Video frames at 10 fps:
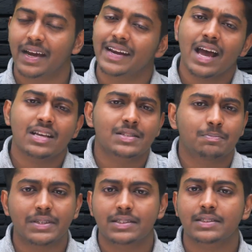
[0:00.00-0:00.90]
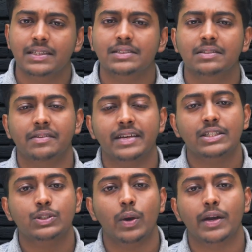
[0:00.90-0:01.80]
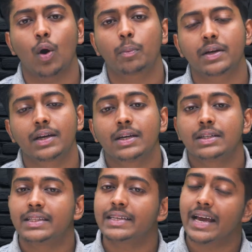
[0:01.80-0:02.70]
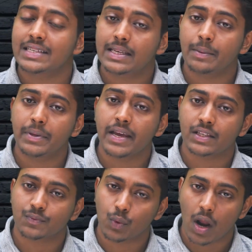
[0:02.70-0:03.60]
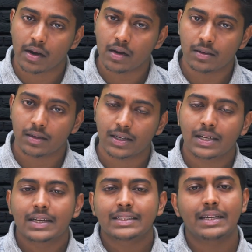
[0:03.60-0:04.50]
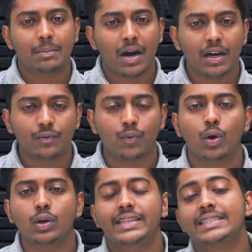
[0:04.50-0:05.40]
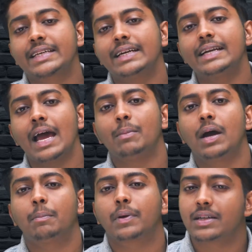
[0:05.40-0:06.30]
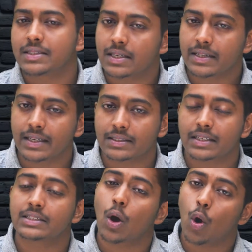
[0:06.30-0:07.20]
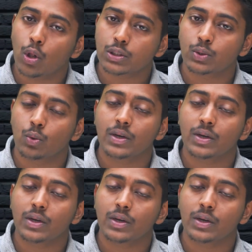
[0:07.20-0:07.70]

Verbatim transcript: And as businesses race to adopt the SAP S4HANA, the demand for the skilled ABAP consultants is also